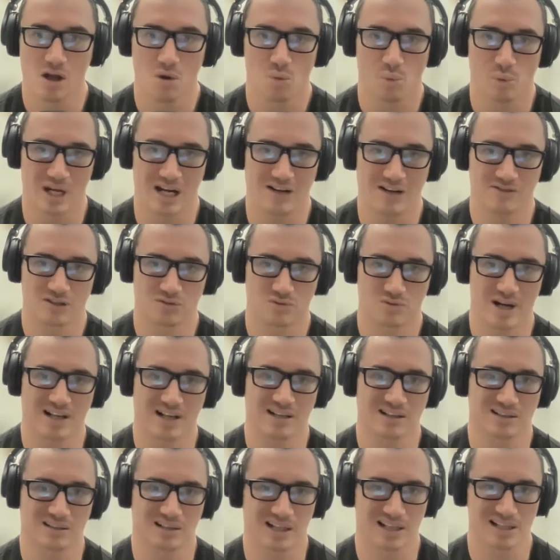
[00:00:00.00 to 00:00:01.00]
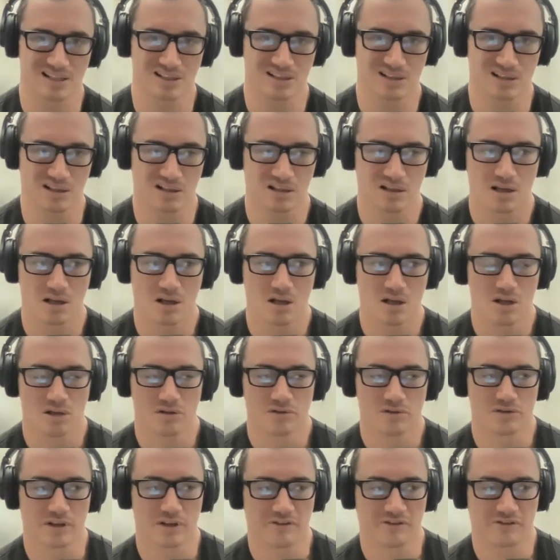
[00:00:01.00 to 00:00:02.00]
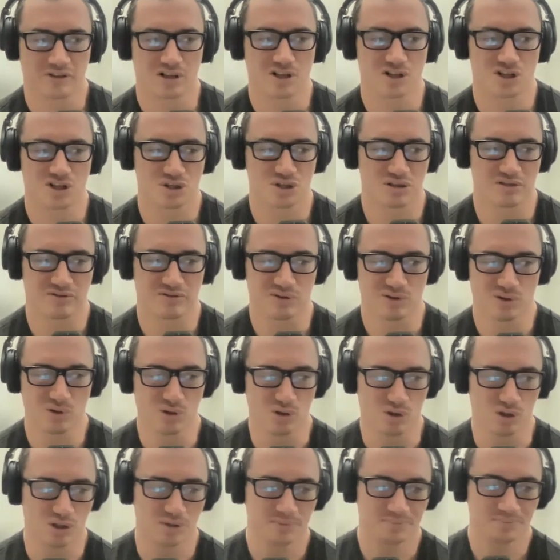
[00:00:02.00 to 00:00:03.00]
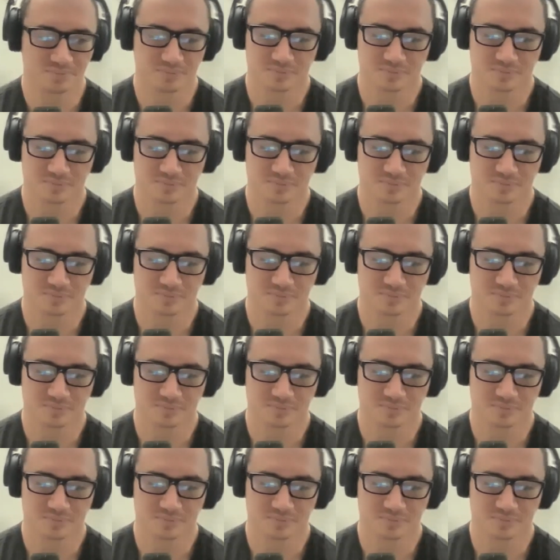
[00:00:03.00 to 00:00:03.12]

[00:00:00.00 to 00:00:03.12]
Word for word: We have to recognize that the function of law